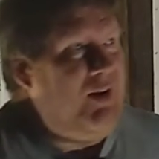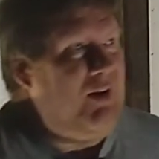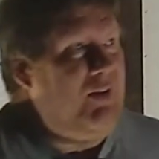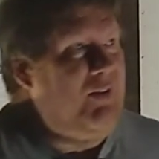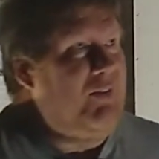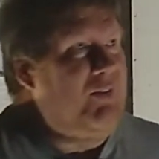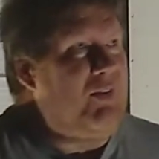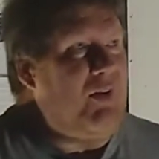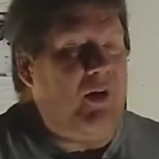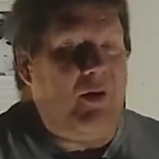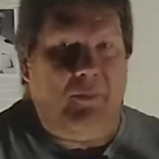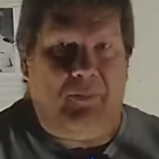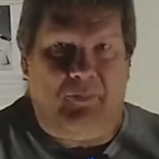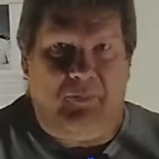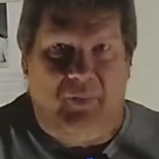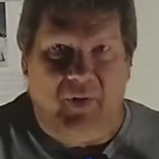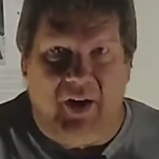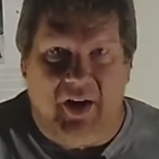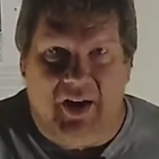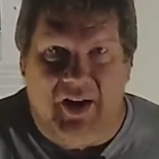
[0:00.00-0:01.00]
is a
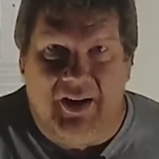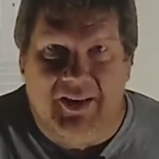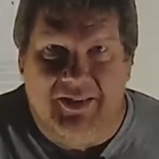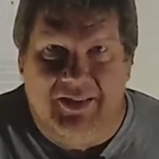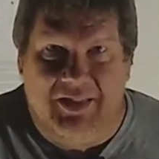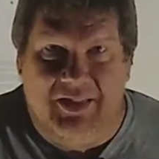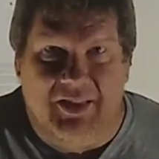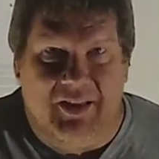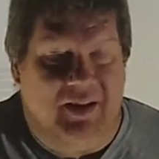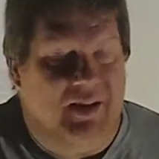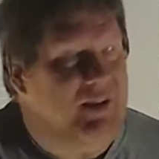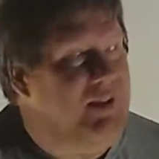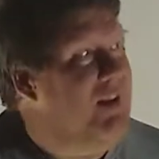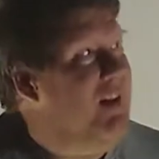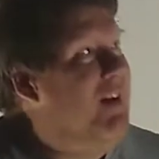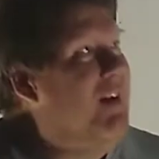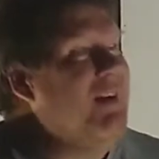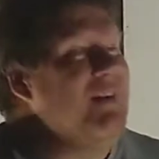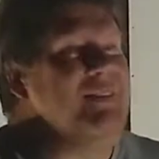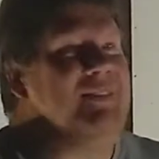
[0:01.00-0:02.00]
bad thing,
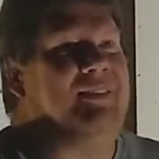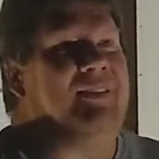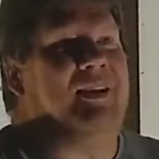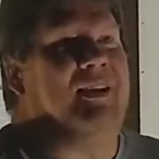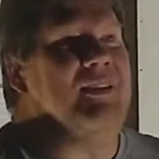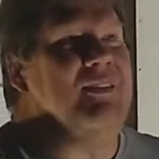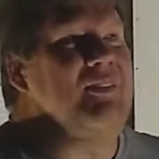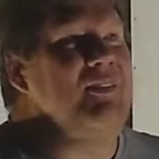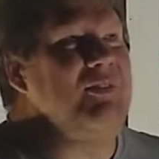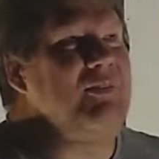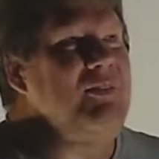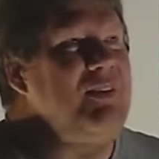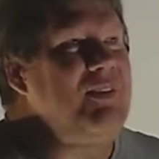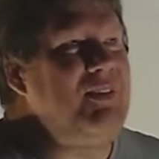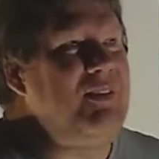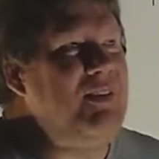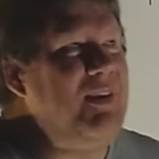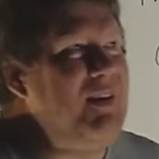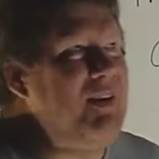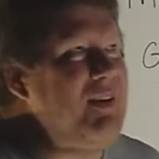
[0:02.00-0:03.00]
it sounds
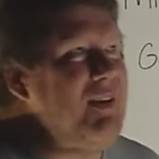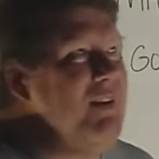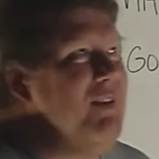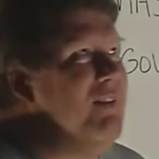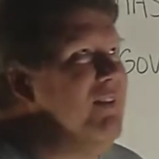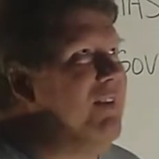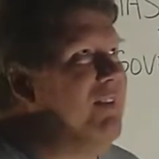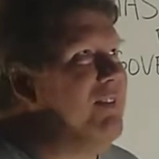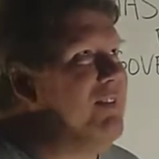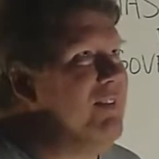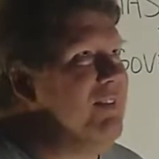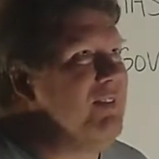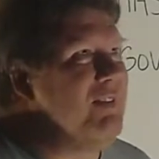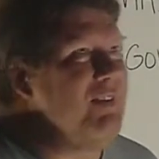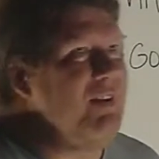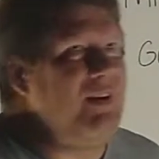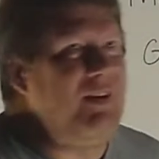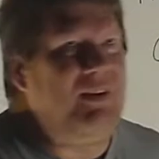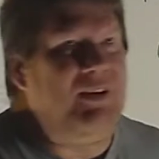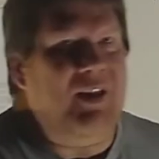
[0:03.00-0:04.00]
ridiculous.
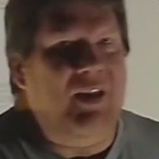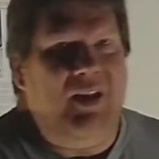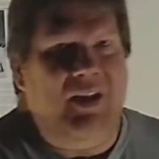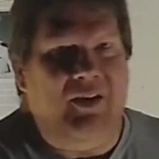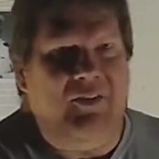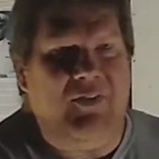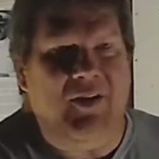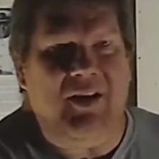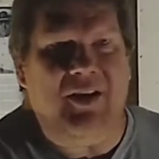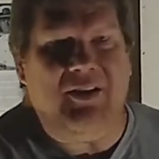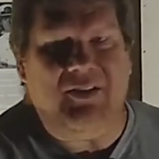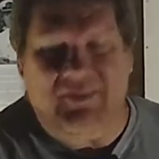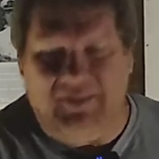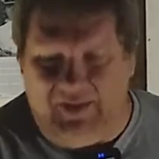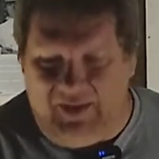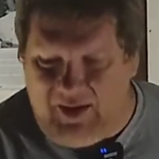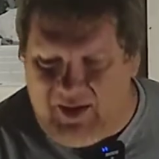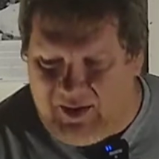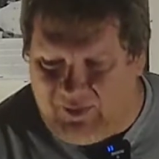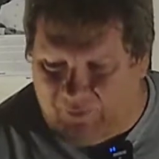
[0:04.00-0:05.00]
It's like if he
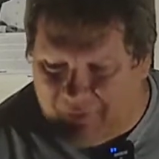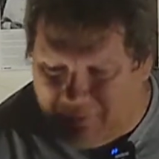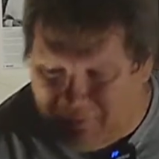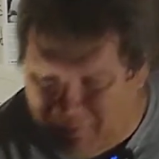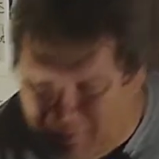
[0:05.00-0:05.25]
doesn't have a